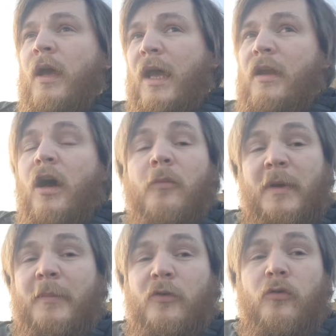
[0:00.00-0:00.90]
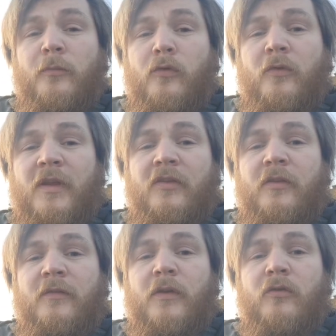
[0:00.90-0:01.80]
and i'll maybe do more of these in
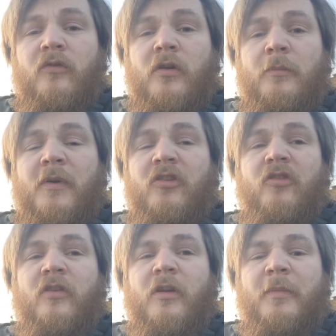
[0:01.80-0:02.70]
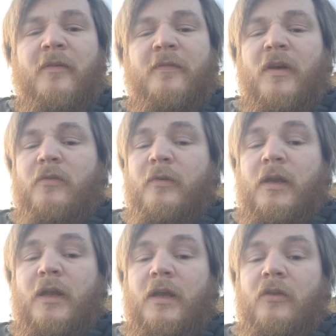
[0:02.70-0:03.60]
the future but it's just a little bit of fun
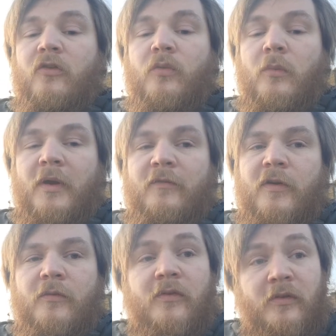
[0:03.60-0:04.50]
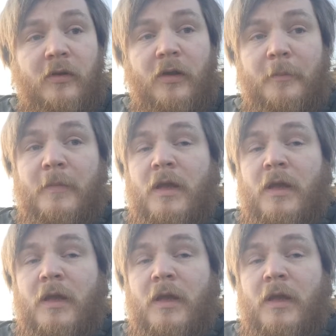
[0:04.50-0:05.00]
really just one waiting for everyone to turn up